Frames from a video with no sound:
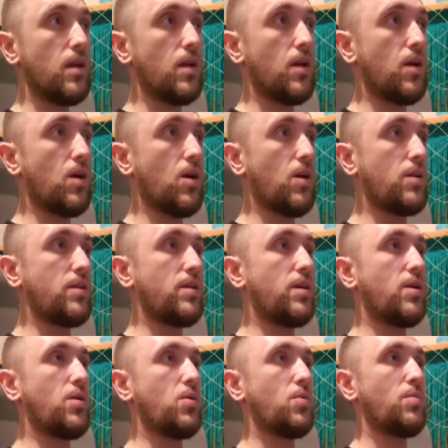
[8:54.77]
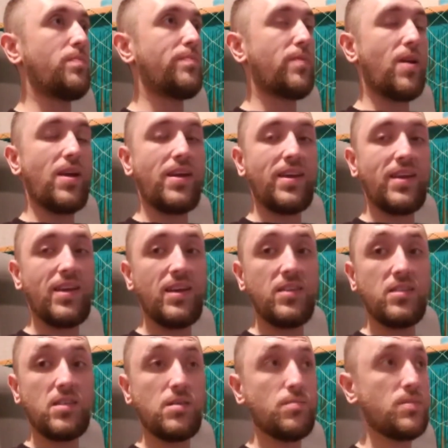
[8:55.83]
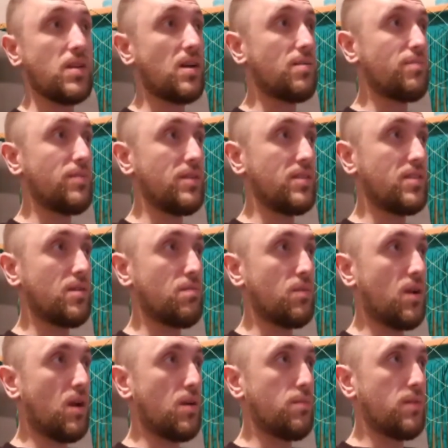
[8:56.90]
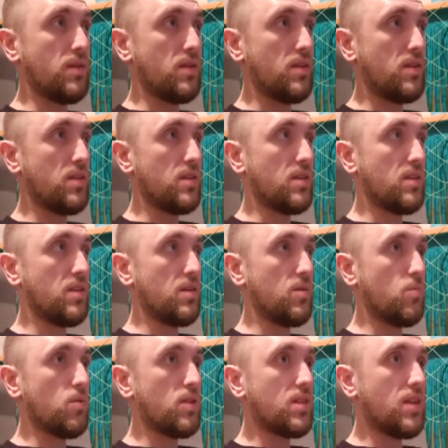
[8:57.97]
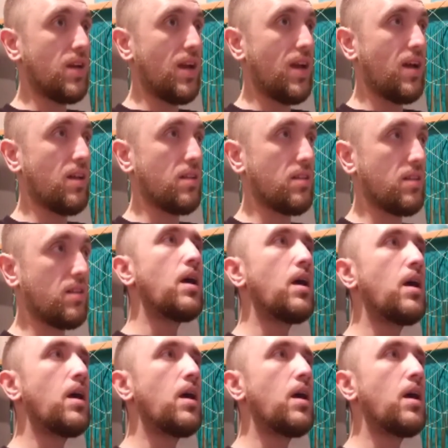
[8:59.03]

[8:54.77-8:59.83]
Oh no, Brian Cage comes out and beats up Darby. What the hell?